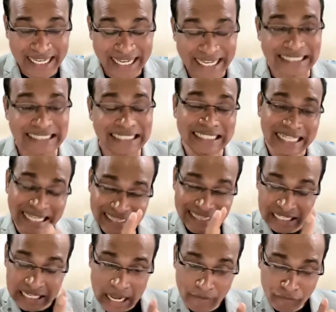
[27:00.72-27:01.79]
Is it in
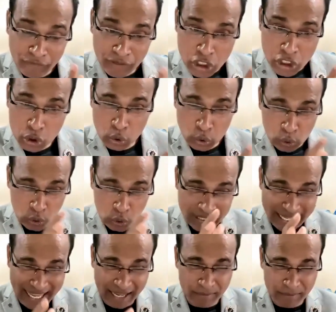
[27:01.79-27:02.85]
the comfort zone,
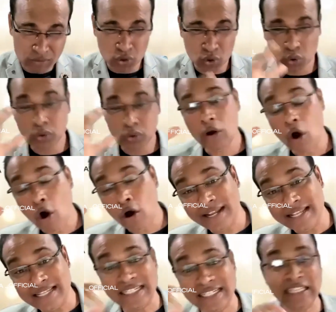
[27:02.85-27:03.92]
game zone, or
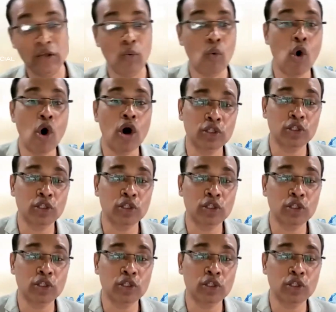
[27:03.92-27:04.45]
is it in the war